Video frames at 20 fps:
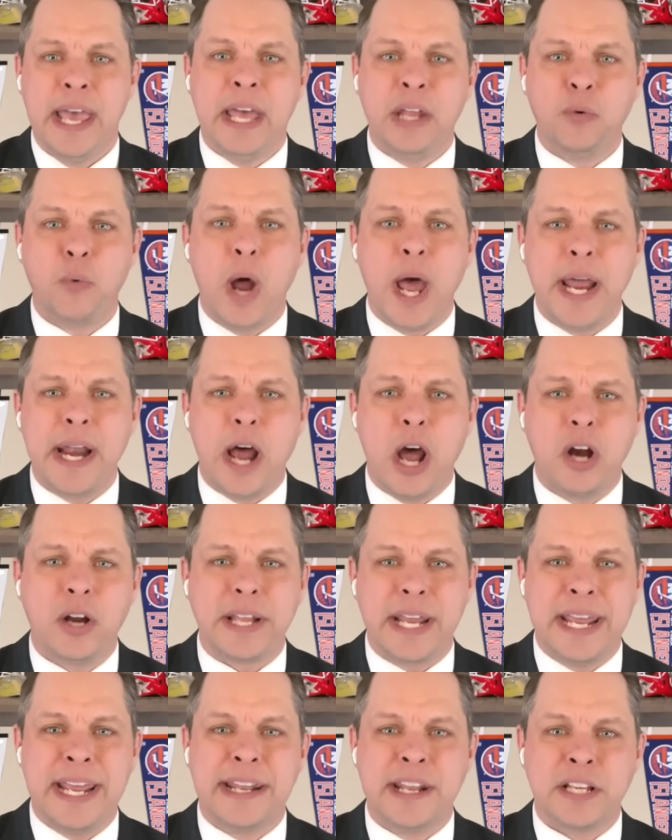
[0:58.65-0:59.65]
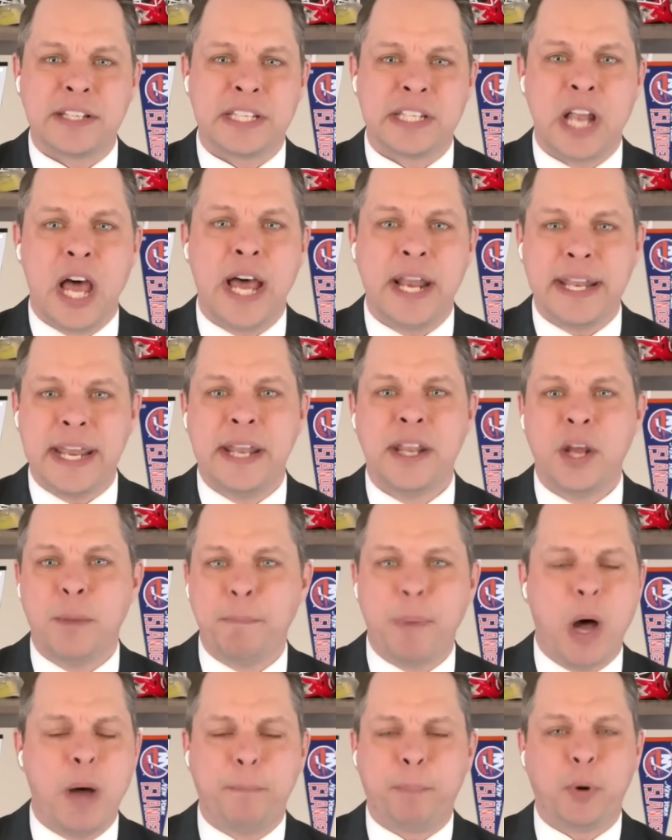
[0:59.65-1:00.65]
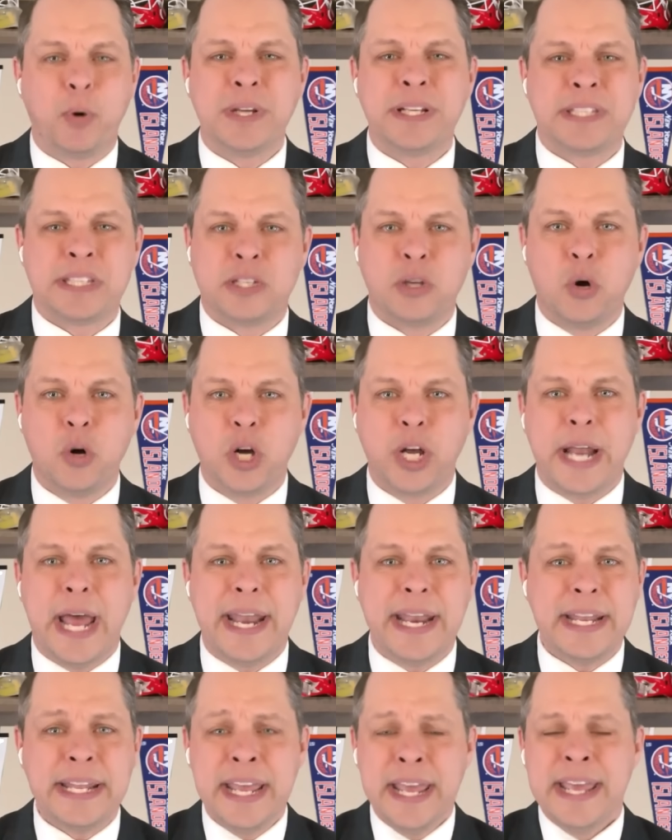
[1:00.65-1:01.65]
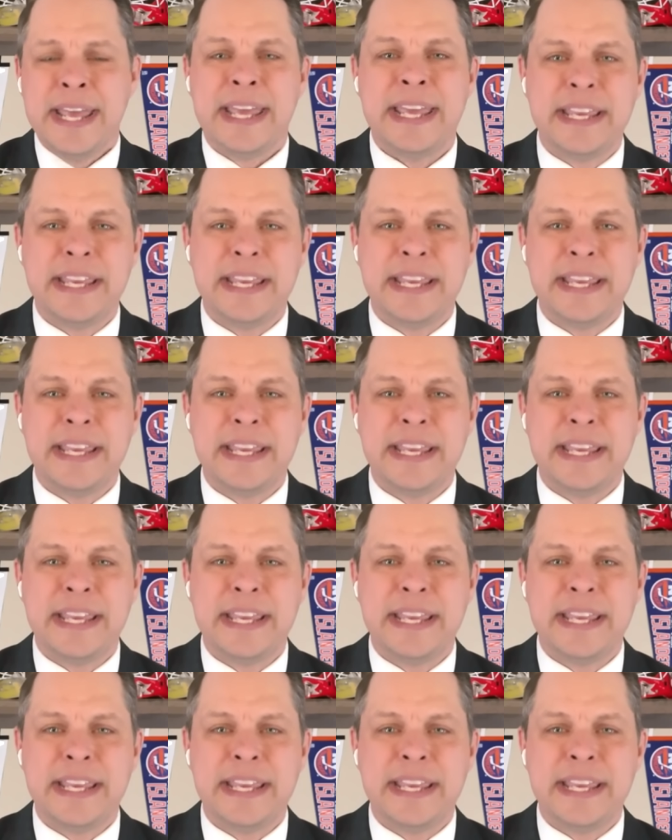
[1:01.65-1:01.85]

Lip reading: and Reinhart in the slot in the bumper. He's so good at it.